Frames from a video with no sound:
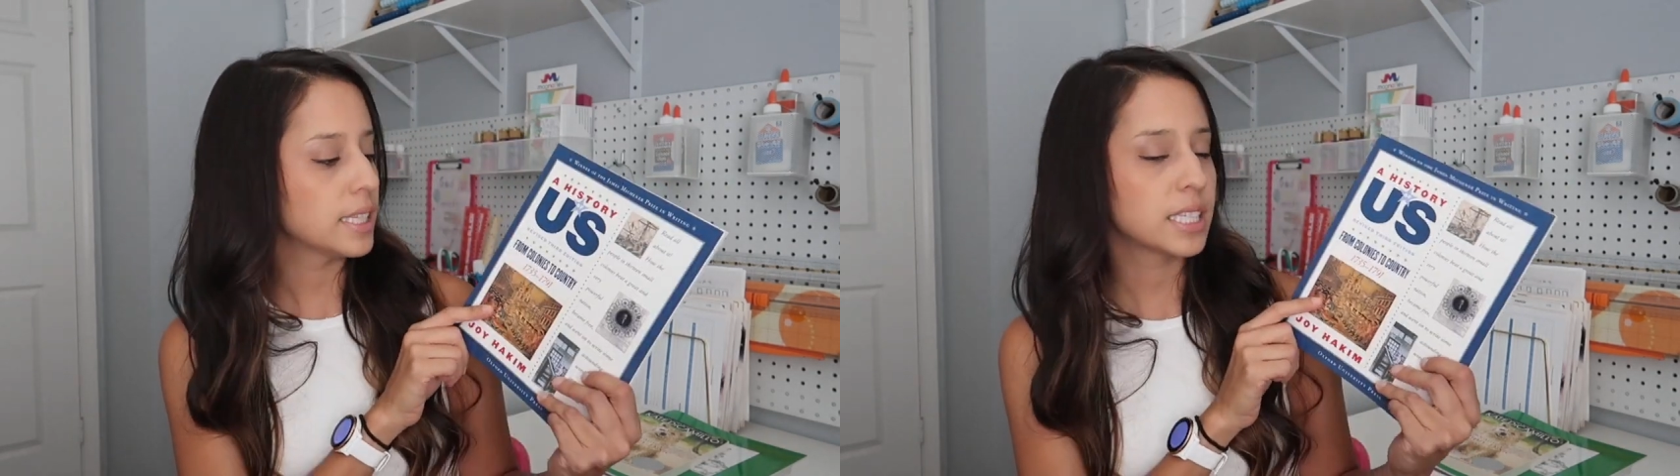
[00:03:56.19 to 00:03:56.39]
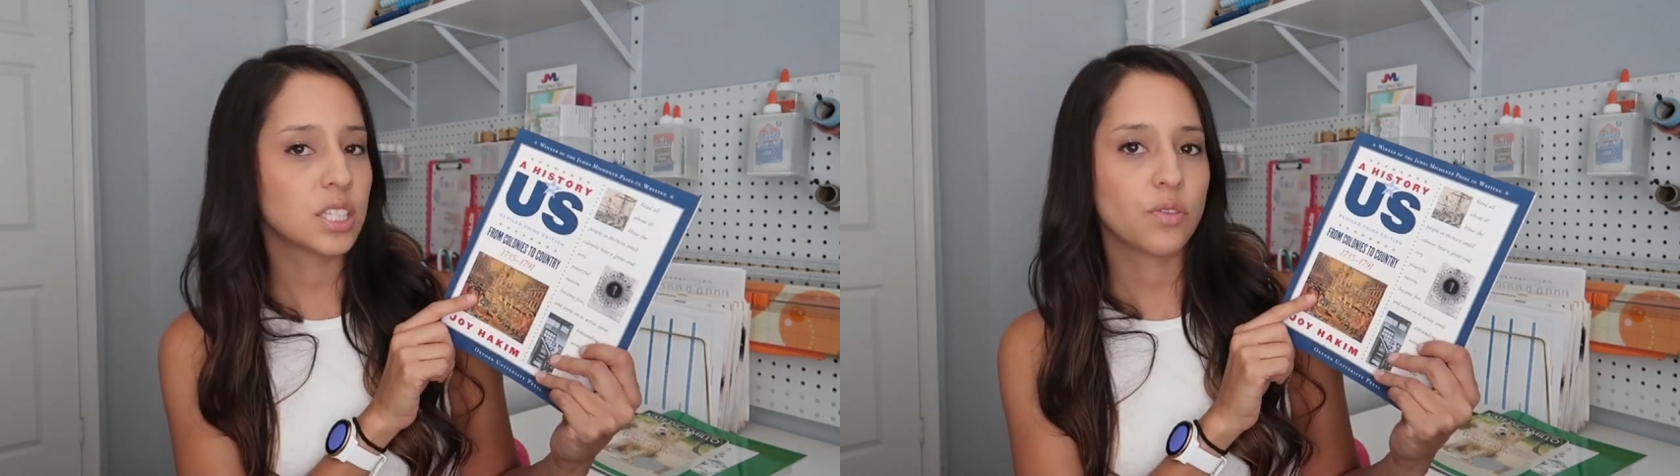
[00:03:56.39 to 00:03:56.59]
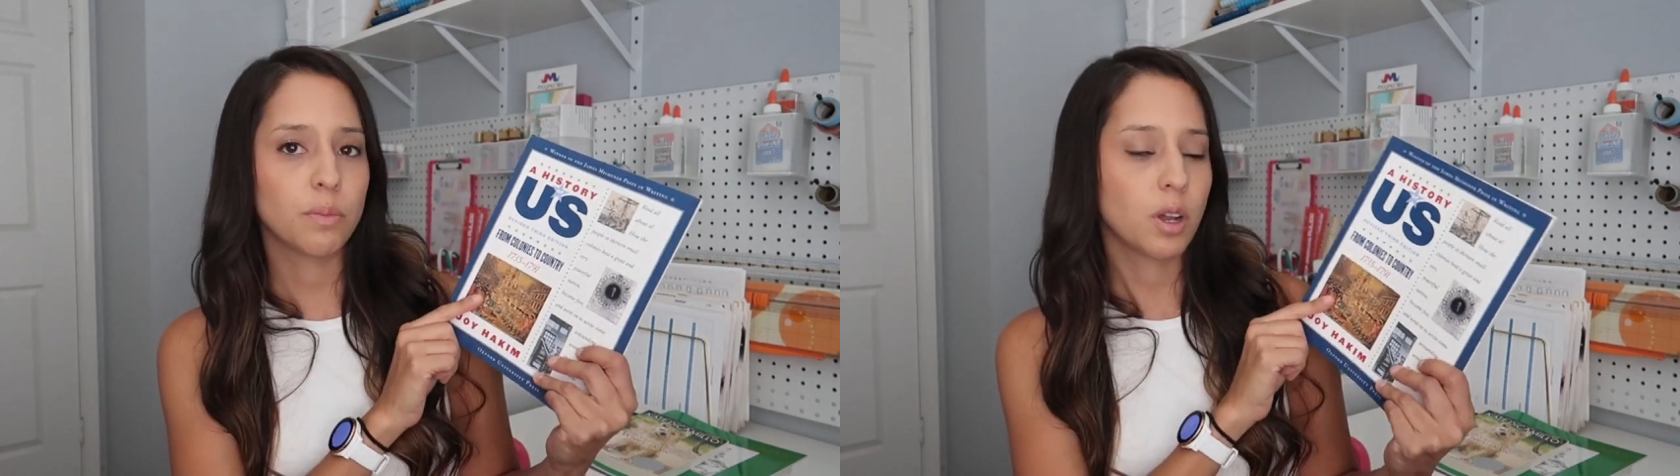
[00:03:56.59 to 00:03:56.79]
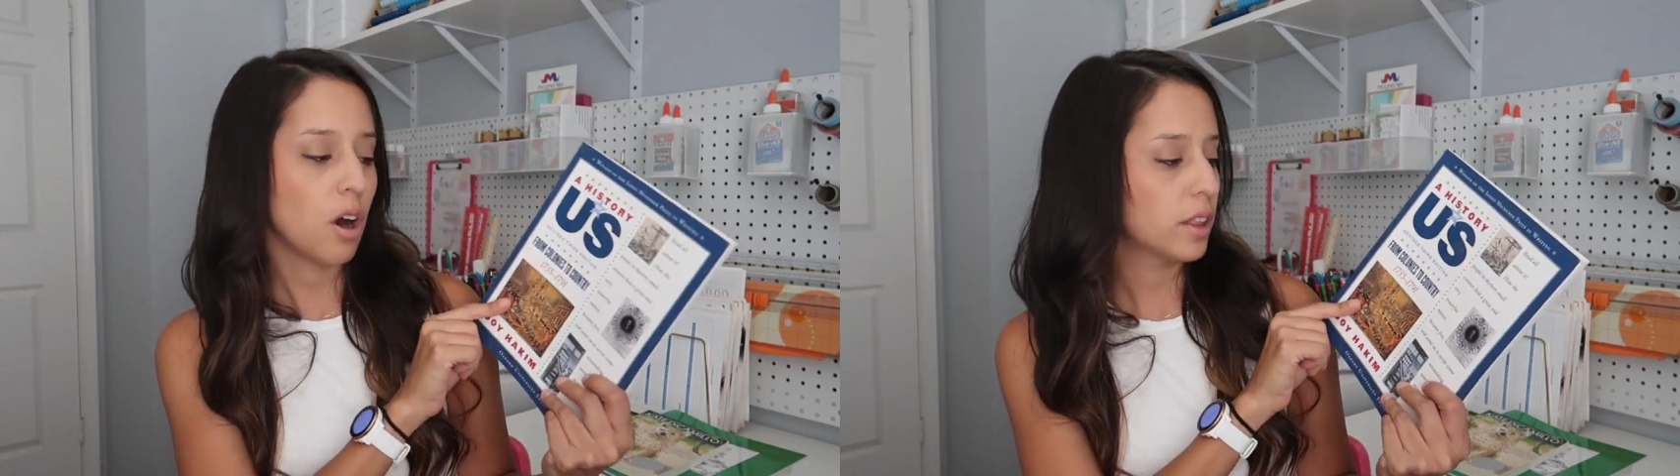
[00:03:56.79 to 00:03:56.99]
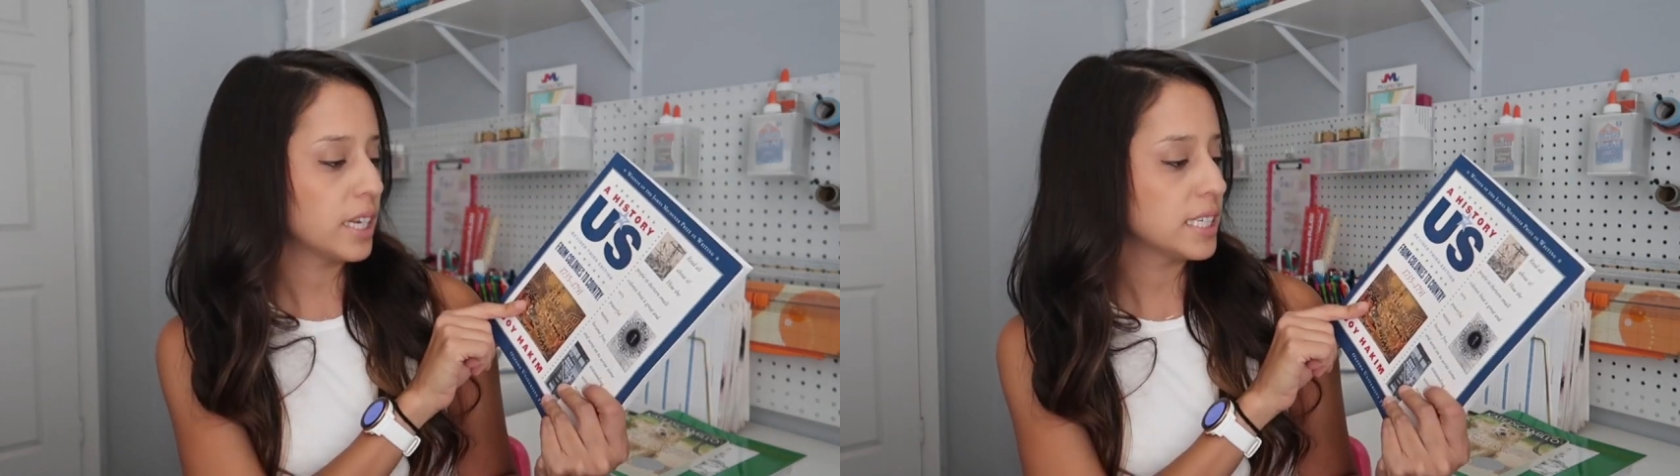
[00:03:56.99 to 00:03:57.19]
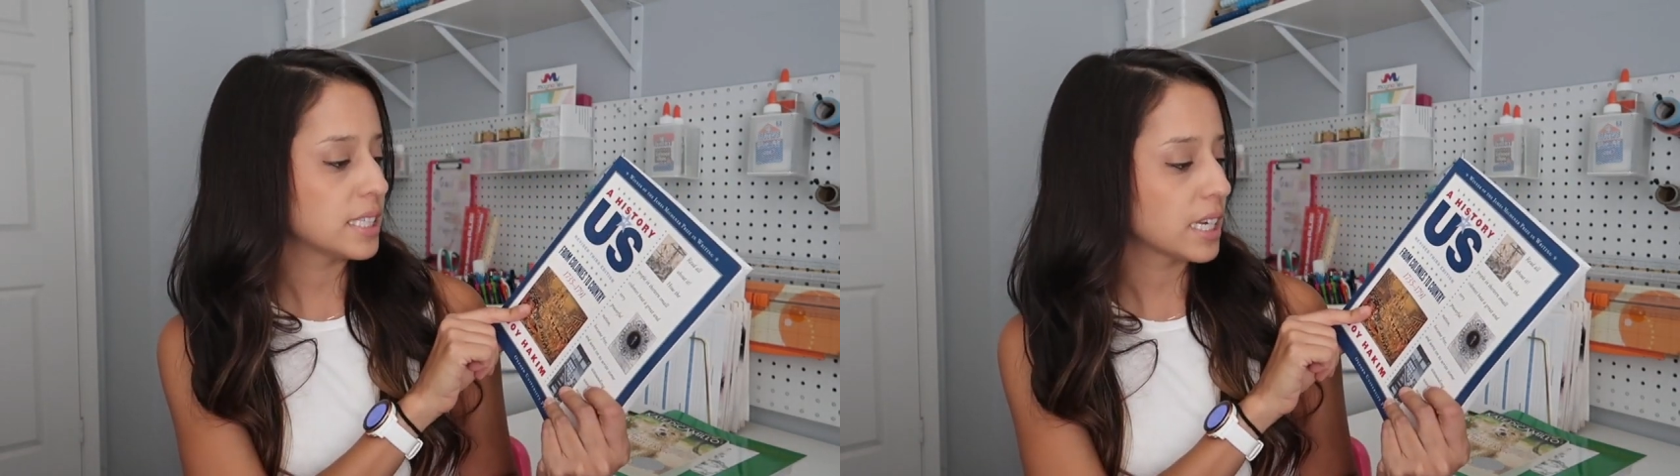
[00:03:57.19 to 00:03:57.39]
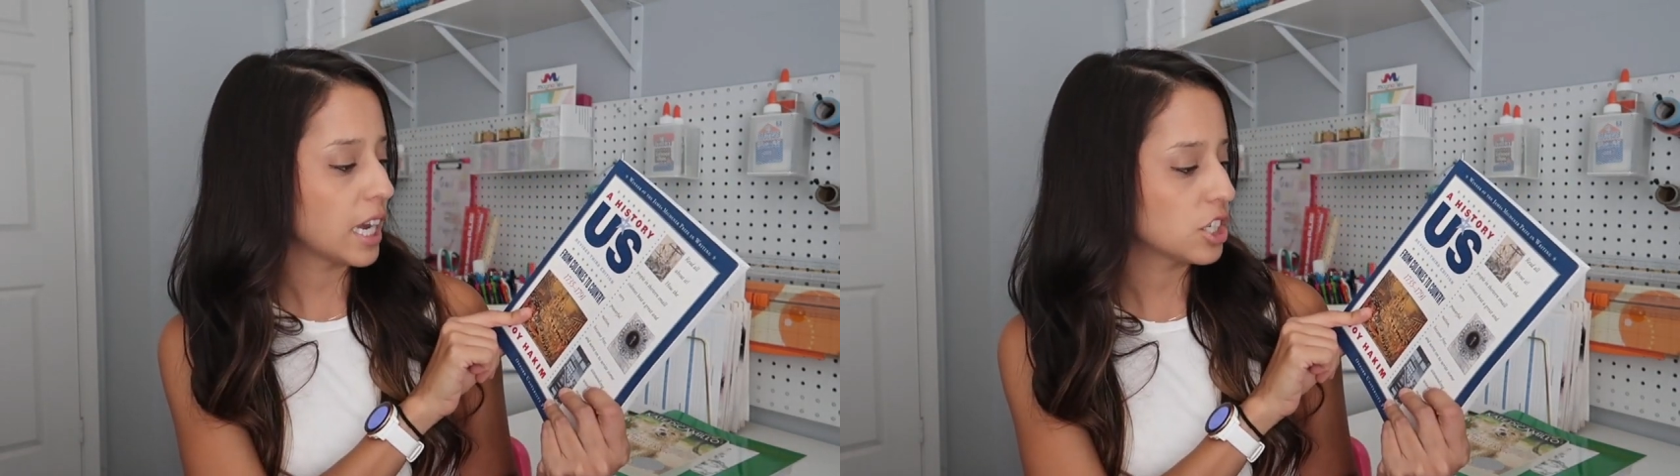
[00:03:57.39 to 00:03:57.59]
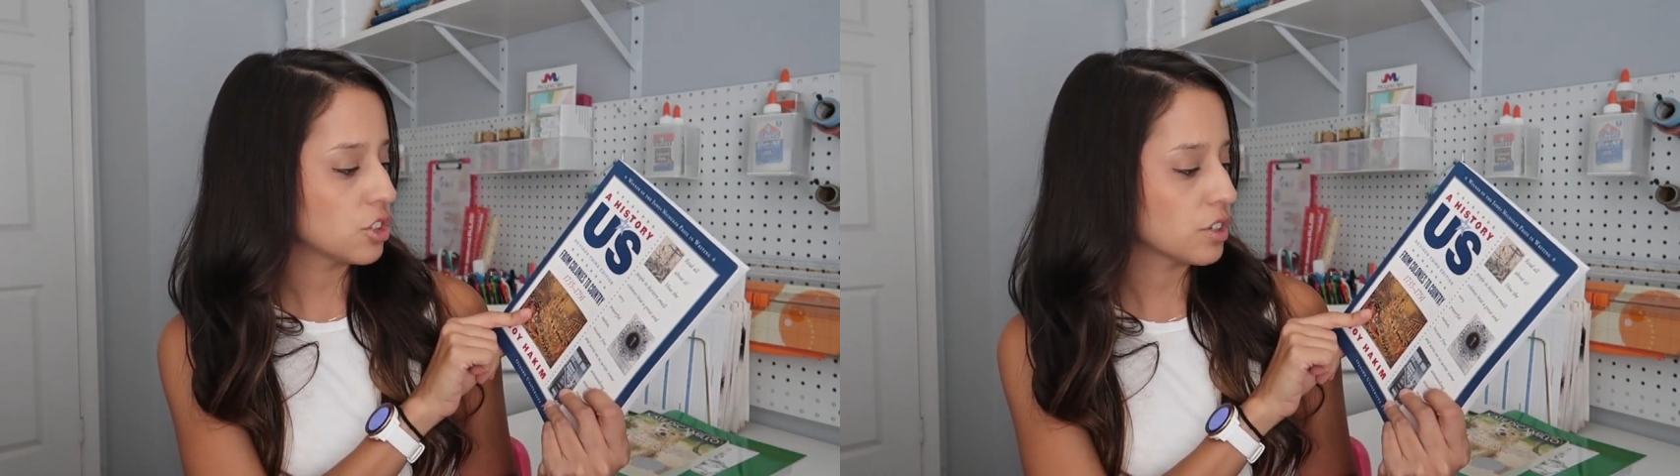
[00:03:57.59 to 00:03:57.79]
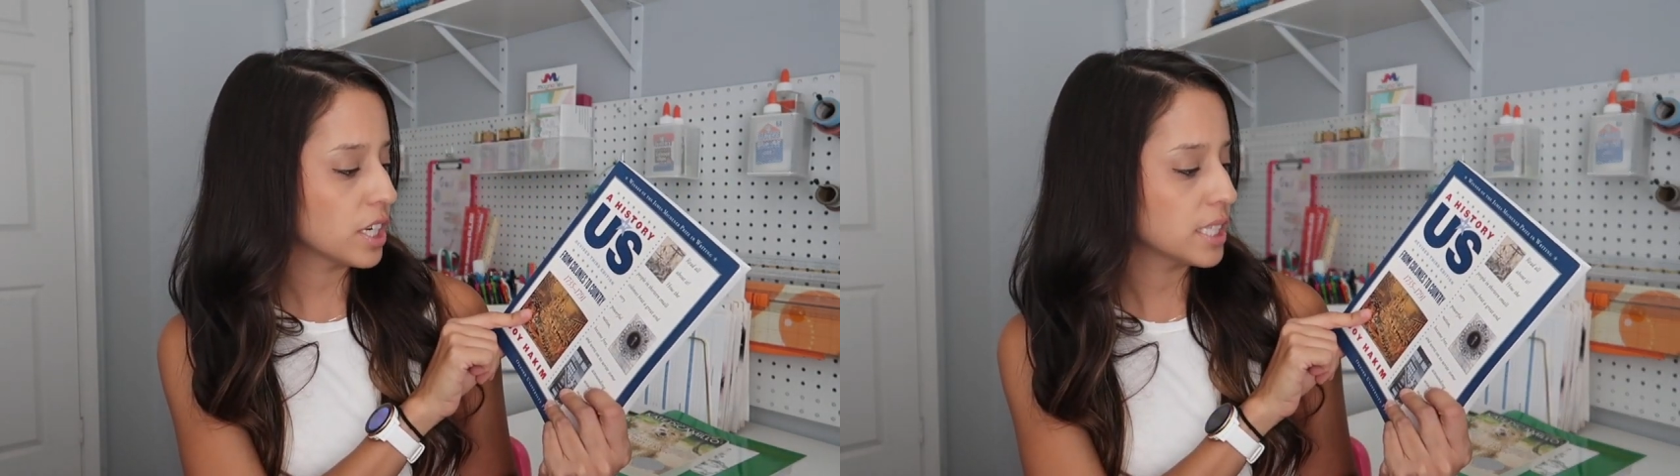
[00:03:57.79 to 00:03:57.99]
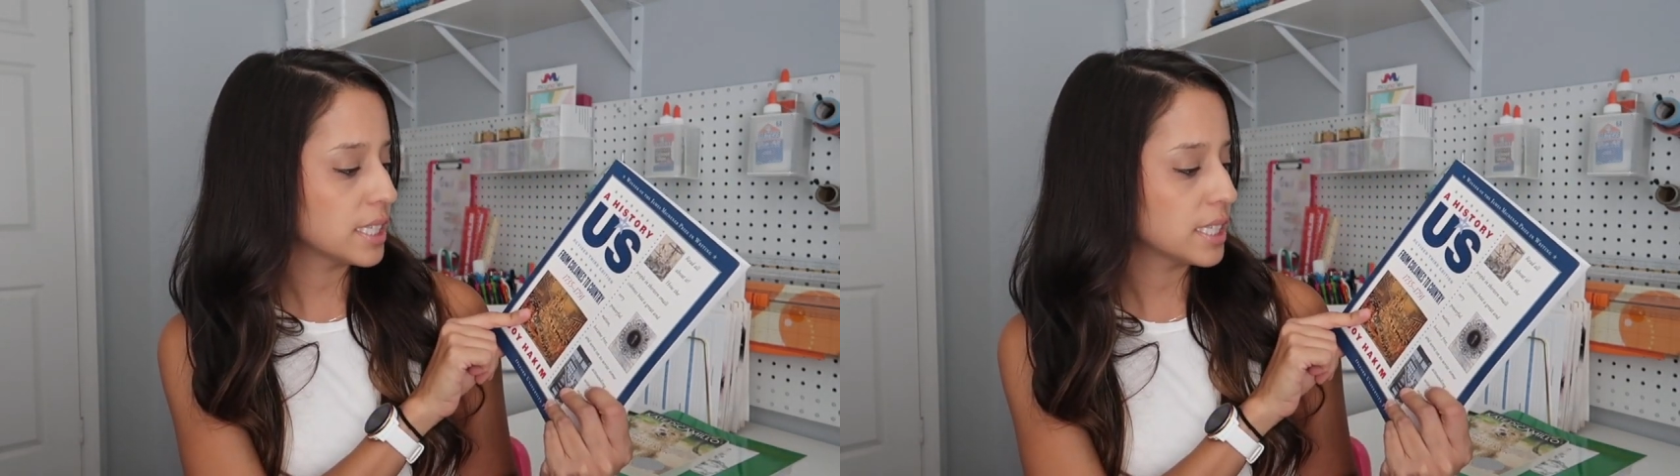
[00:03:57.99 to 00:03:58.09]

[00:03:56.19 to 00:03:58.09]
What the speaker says: This is From Colonies to Countries,